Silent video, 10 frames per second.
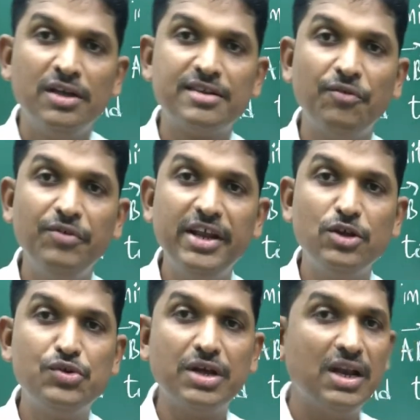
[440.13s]
somewhere
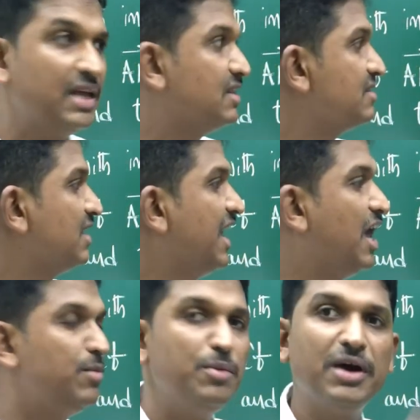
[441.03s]
you saw like this.
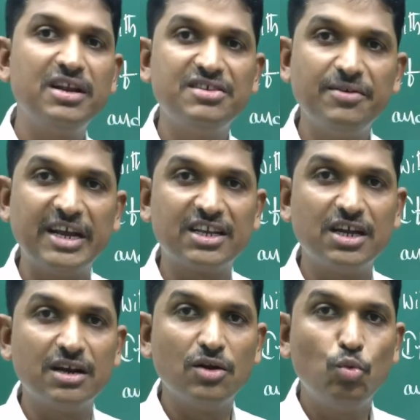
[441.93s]
AB bar is a
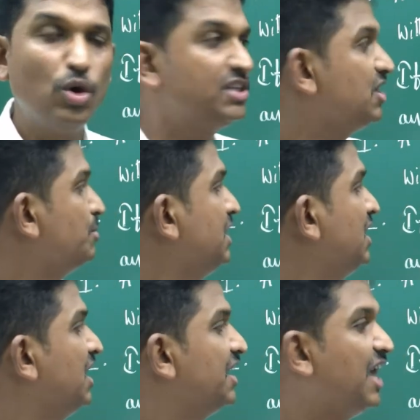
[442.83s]
vector. What it means?
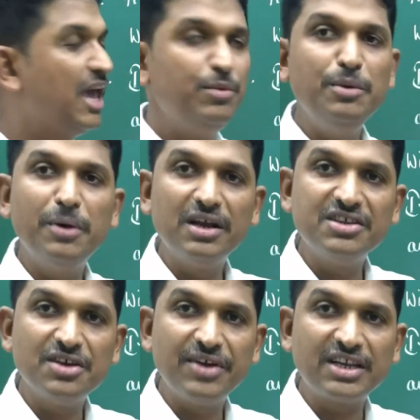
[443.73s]
AB bar is
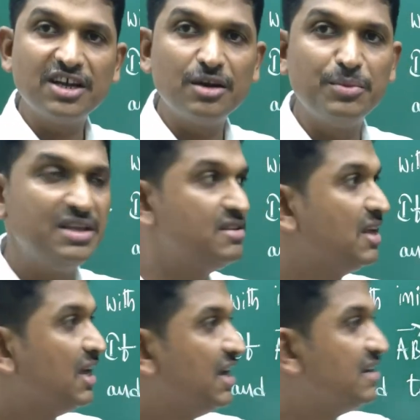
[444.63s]
a vector means
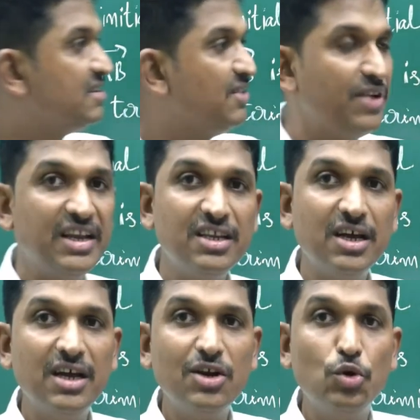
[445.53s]
it's a
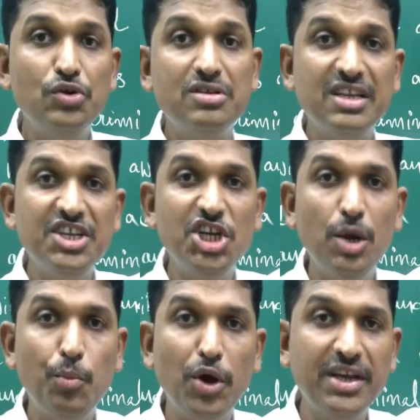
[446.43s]
vector whose initial
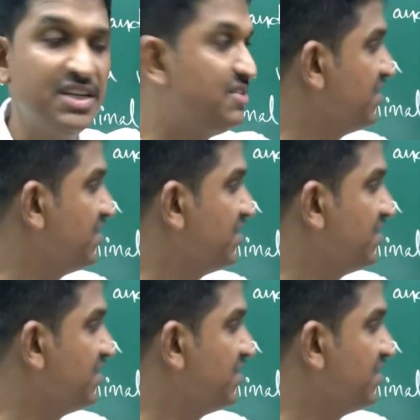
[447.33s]
point is